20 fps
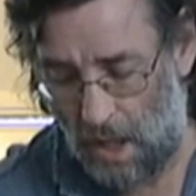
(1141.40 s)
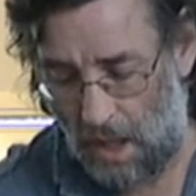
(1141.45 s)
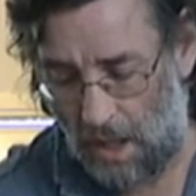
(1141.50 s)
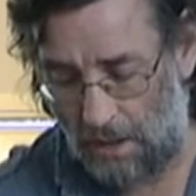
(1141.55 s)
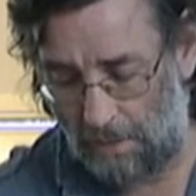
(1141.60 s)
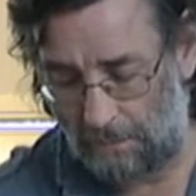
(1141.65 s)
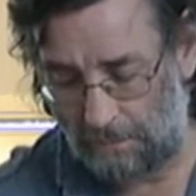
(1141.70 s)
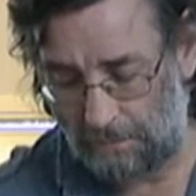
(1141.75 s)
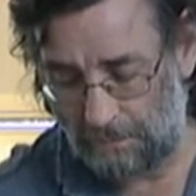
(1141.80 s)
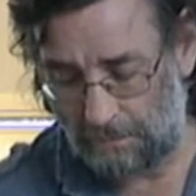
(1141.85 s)

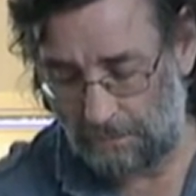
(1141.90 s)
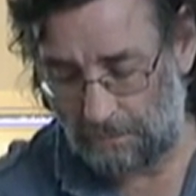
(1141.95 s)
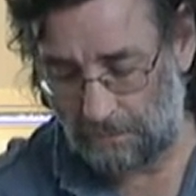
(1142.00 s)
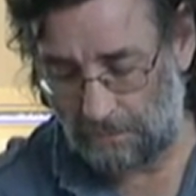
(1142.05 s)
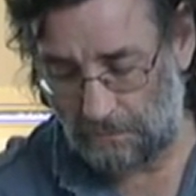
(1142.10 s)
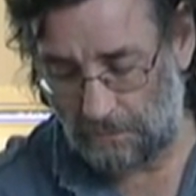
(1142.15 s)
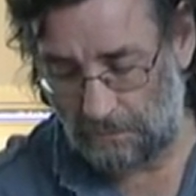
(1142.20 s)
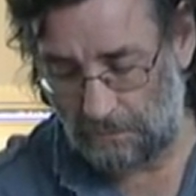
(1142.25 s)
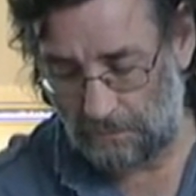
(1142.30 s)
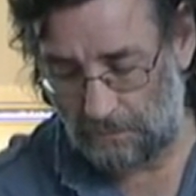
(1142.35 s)
Um,
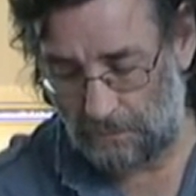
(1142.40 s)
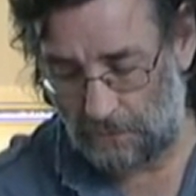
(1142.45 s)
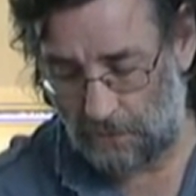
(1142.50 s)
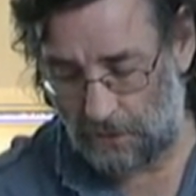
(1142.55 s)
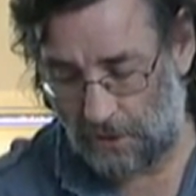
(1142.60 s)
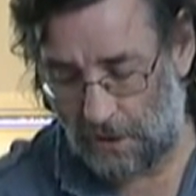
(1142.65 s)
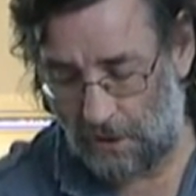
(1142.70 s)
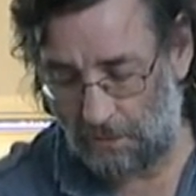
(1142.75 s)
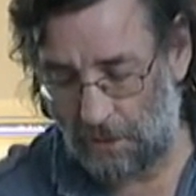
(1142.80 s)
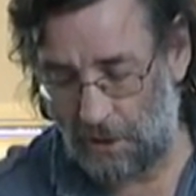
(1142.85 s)

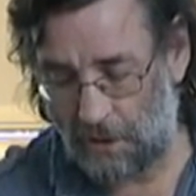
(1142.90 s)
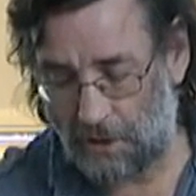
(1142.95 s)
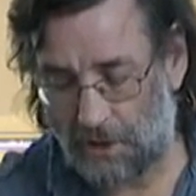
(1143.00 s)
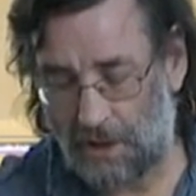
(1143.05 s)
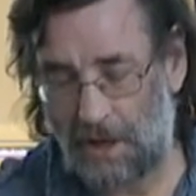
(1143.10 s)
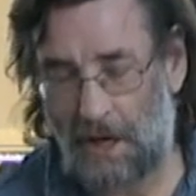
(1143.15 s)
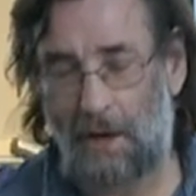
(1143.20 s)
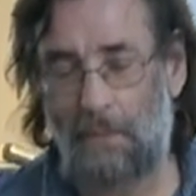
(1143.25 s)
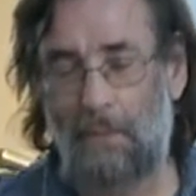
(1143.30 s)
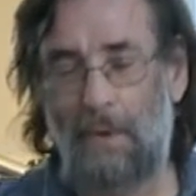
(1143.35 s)
so I'm going to
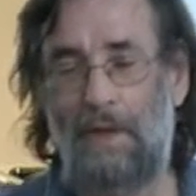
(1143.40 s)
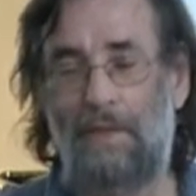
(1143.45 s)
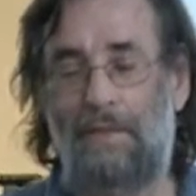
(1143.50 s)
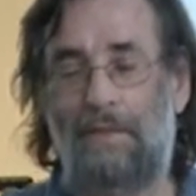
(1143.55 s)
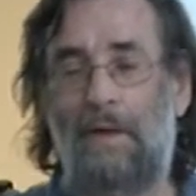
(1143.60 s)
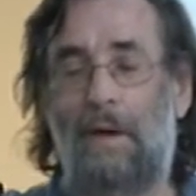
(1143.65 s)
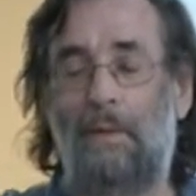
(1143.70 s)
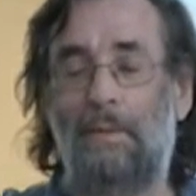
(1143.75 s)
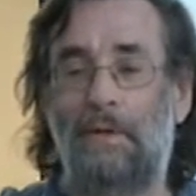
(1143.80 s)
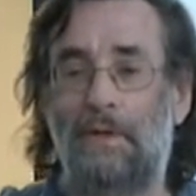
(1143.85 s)
start
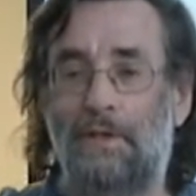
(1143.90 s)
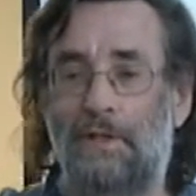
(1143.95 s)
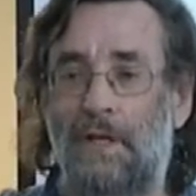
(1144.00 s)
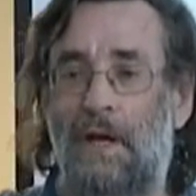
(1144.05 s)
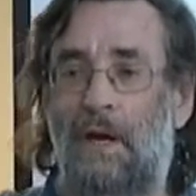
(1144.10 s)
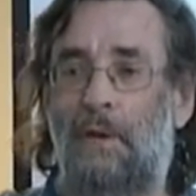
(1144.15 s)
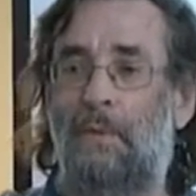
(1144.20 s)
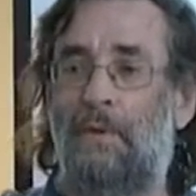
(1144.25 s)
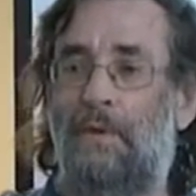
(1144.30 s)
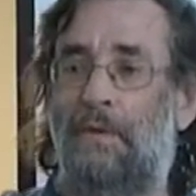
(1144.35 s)
with I'm going to
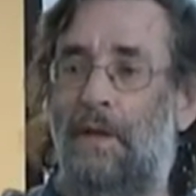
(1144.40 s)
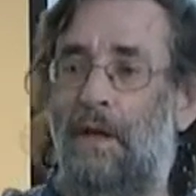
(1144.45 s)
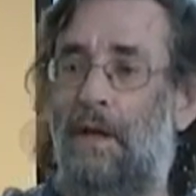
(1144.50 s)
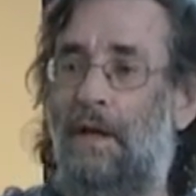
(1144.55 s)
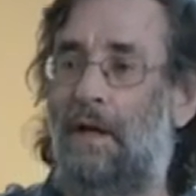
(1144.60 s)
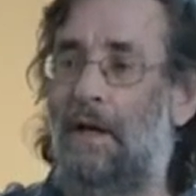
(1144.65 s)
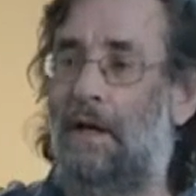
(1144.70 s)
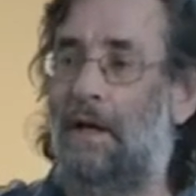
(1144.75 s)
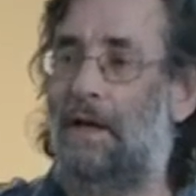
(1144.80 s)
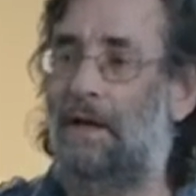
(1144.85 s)
start with
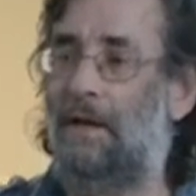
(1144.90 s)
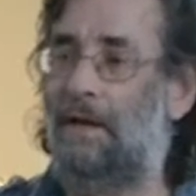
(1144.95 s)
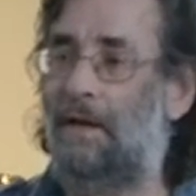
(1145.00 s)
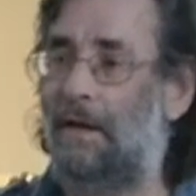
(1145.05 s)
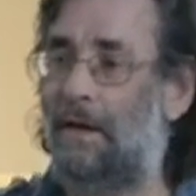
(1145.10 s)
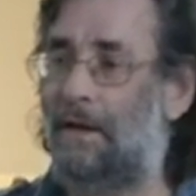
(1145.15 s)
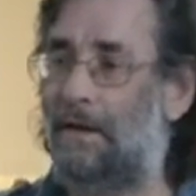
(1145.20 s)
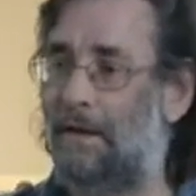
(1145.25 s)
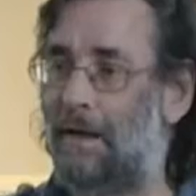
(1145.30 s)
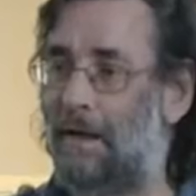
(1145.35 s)

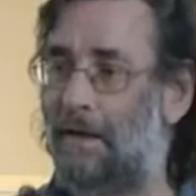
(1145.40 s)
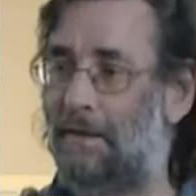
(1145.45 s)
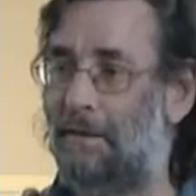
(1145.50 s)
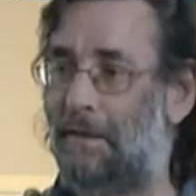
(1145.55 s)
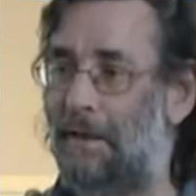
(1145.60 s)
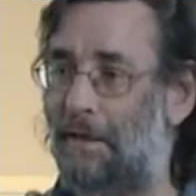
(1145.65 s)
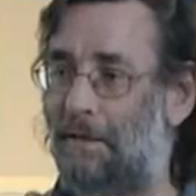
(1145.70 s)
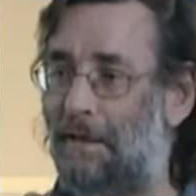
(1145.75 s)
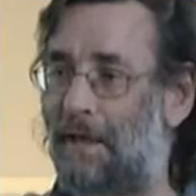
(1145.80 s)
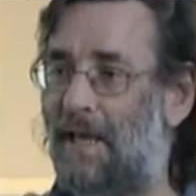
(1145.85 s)
a,
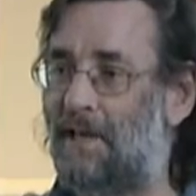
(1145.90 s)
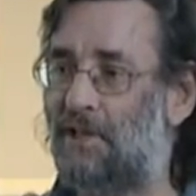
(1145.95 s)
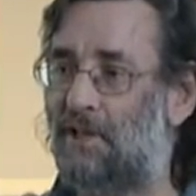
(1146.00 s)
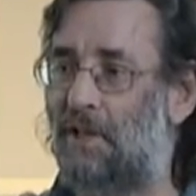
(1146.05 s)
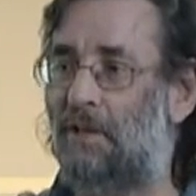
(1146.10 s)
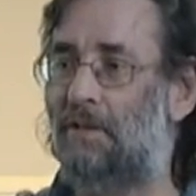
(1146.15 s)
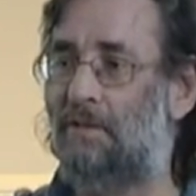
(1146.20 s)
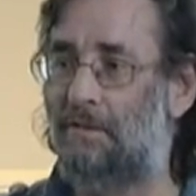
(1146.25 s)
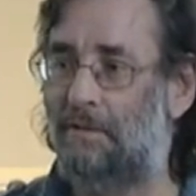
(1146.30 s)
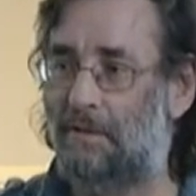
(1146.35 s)
a, a, a,
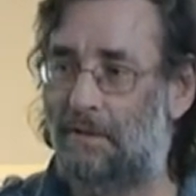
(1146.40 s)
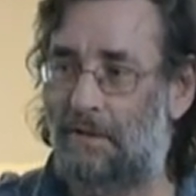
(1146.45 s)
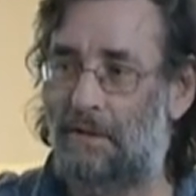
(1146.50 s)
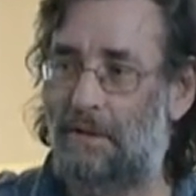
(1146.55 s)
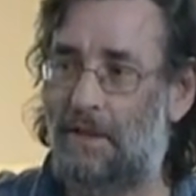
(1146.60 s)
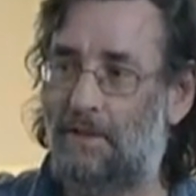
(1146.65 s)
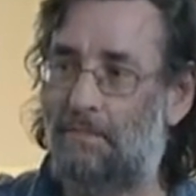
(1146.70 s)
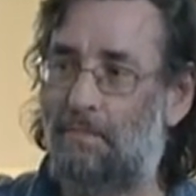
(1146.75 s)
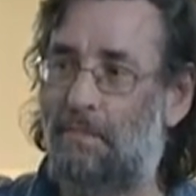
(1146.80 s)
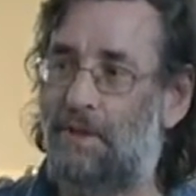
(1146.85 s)
lesson. You know,
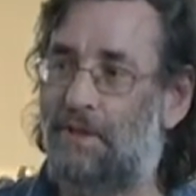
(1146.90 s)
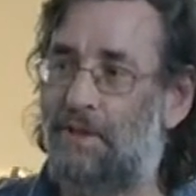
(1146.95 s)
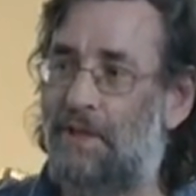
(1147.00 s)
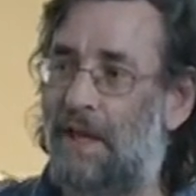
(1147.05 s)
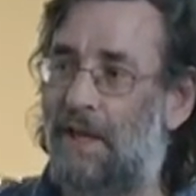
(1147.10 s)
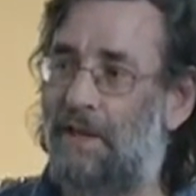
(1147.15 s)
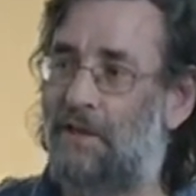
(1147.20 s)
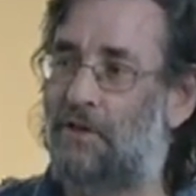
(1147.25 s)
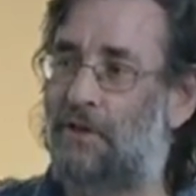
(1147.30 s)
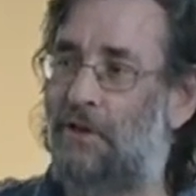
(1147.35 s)
let's
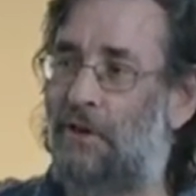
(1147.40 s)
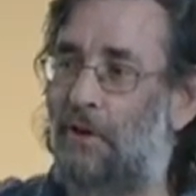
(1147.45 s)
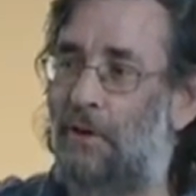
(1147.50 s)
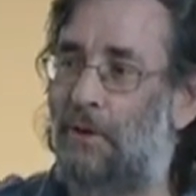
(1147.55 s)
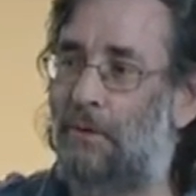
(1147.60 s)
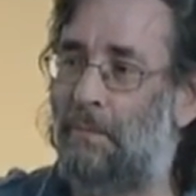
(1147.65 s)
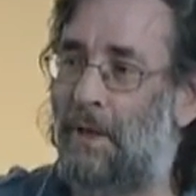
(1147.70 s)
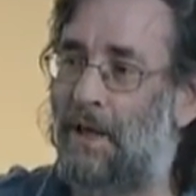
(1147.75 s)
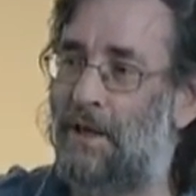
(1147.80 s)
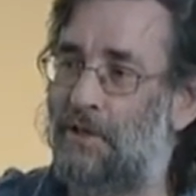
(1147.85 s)
pretend you're
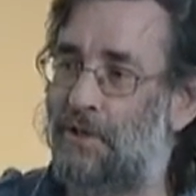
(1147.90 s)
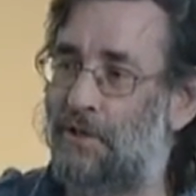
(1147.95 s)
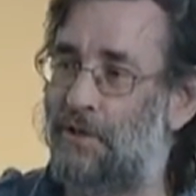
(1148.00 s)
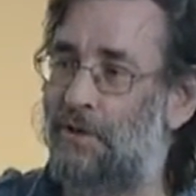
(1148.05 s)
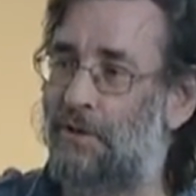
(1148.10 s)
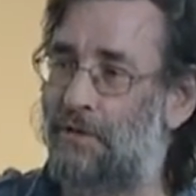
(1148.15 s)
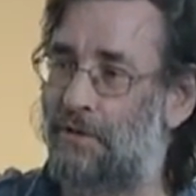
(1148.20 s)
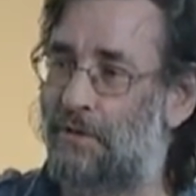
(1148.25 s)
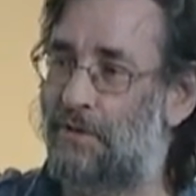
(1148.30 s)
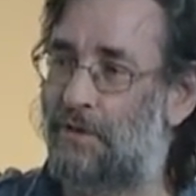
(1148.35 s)
all my
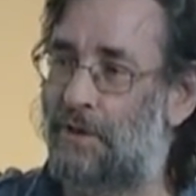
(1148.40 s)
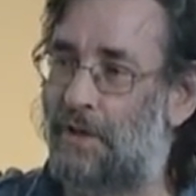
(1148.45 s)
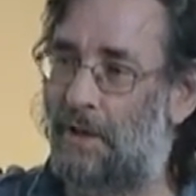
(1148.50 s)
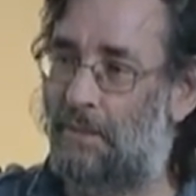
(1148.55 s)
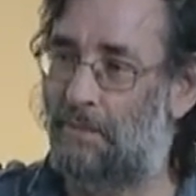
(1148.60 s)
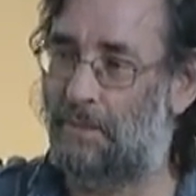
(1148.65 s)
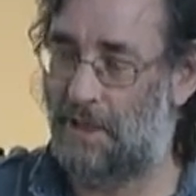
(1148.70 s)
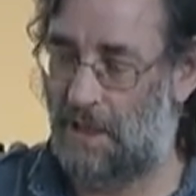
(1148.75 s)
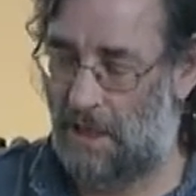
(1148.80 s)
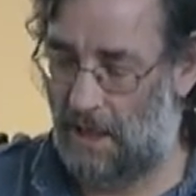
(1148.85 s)
students and
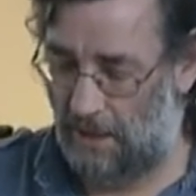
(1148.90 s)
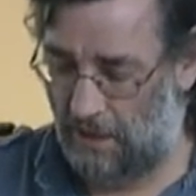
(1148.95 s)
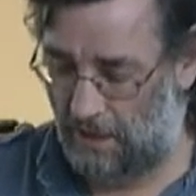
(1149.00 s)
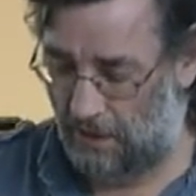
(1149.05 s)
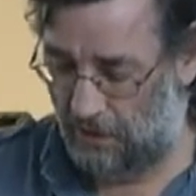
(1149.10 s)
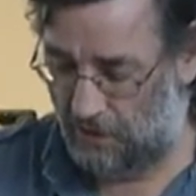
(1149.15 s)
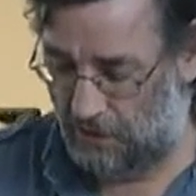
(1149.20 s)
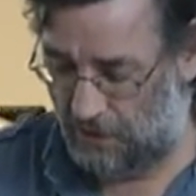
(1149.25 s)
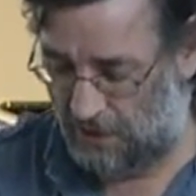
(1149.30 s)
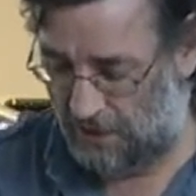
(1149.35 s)
I'm telling
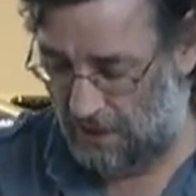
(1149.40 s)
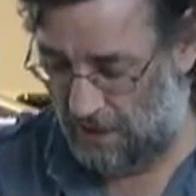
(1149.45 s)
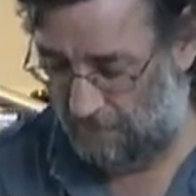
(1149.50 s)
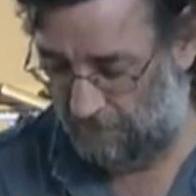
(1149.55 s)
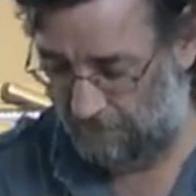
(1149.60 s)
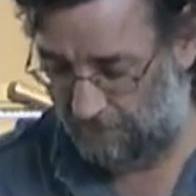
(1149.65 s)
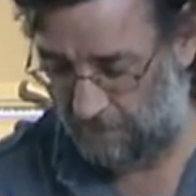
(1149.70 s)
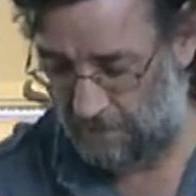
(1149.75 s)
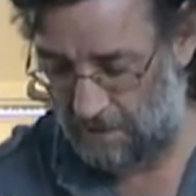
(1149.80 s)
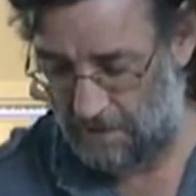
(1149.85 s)
you
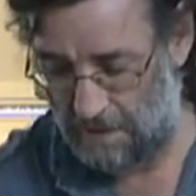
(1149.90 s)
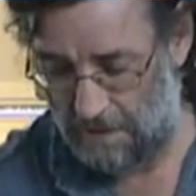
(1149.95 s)
stuff.